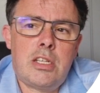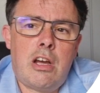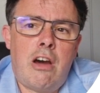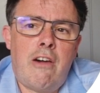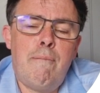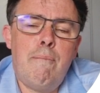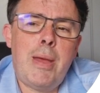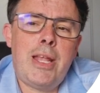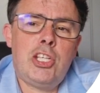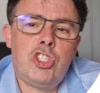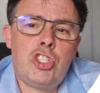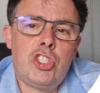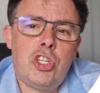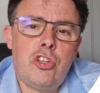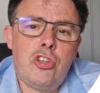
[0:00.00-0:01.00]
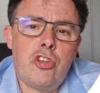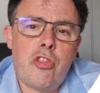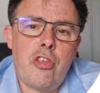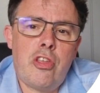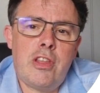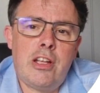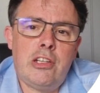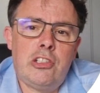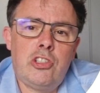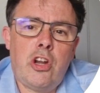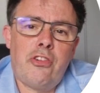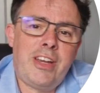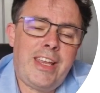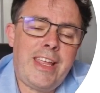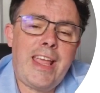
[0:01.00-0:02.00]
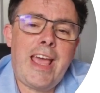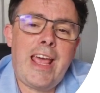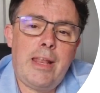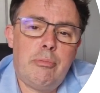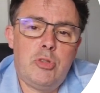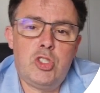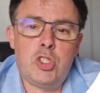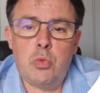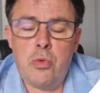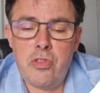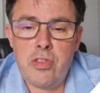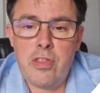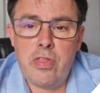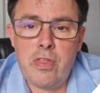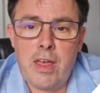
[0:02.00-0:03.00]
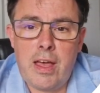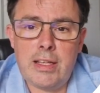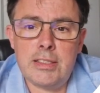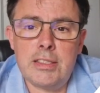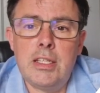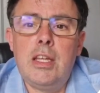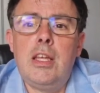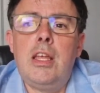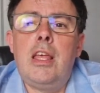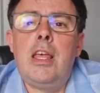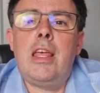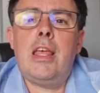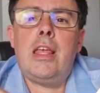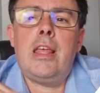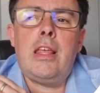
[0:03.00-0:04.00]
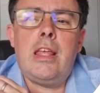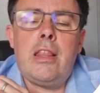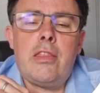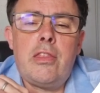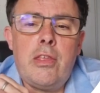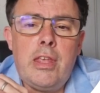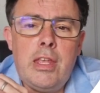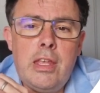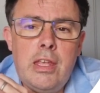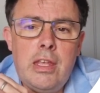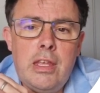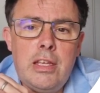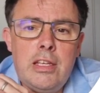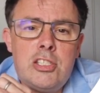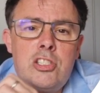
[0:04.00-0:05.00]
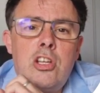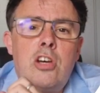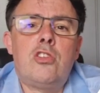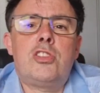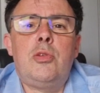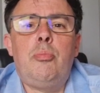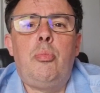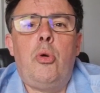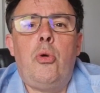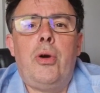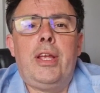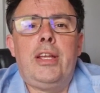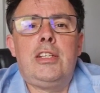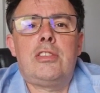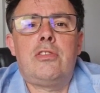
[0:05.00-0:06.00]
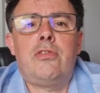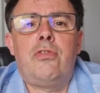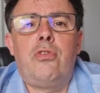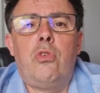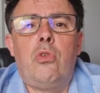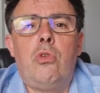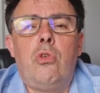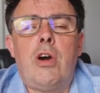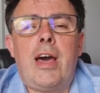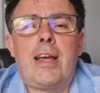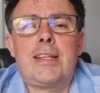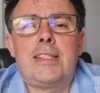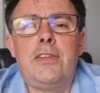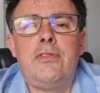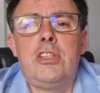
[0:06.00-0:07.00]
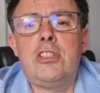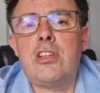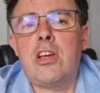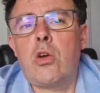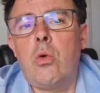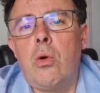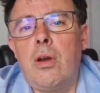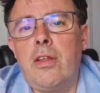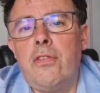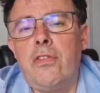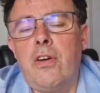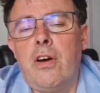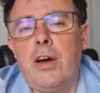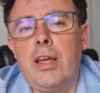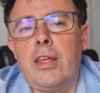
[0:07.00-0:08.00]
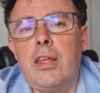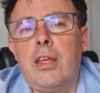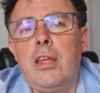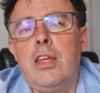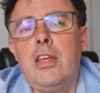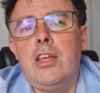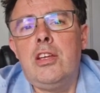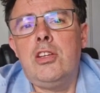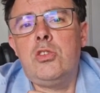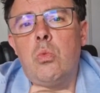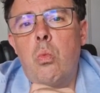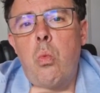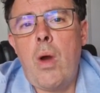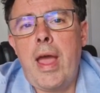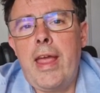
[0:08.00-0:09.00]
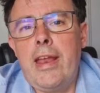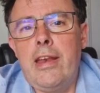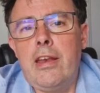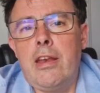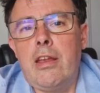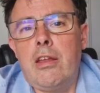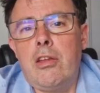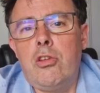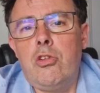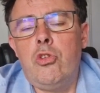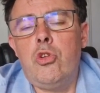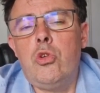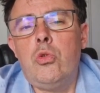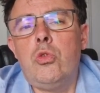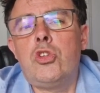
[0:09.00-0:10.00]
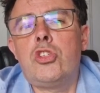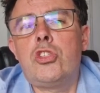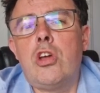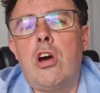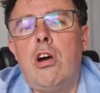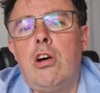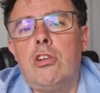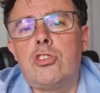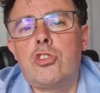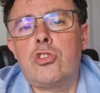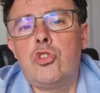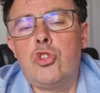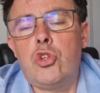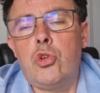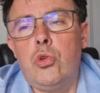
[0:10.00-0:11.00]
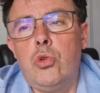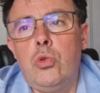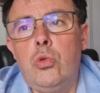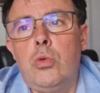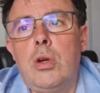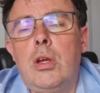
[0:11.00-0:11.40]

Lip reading: I've mentioned that there are an R&D elements within that. The starting point for activities that qualify is when you start to